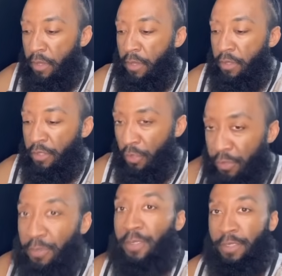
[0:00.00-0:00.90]

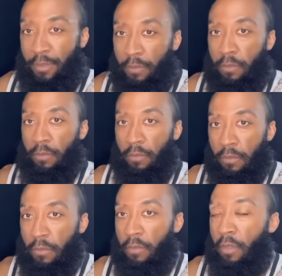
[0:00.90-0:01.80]
Chosen ones,
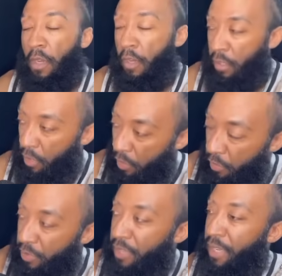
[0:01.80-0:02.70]
a
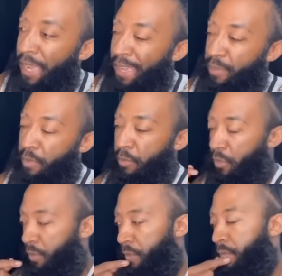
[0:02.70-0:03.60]
curse has been
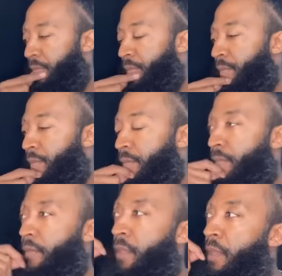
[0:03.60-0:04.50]
broken.
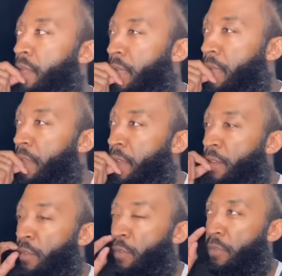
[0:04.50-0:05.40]

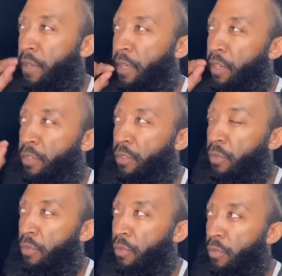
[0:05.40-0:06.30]
And your
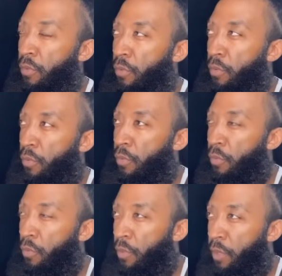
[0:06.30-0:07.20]
financial
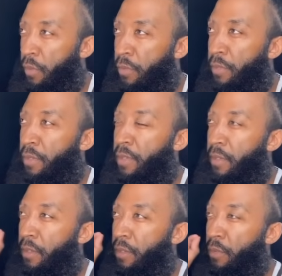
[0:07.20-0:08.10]
wealth
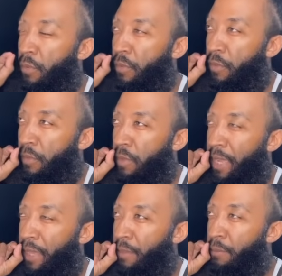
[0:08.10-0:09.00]

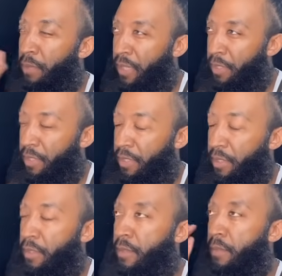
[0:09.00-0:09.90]

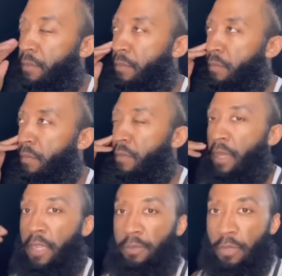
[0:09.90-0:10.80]
blessing
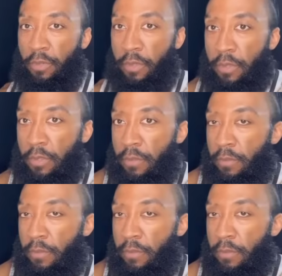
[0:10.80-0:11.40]
has been released.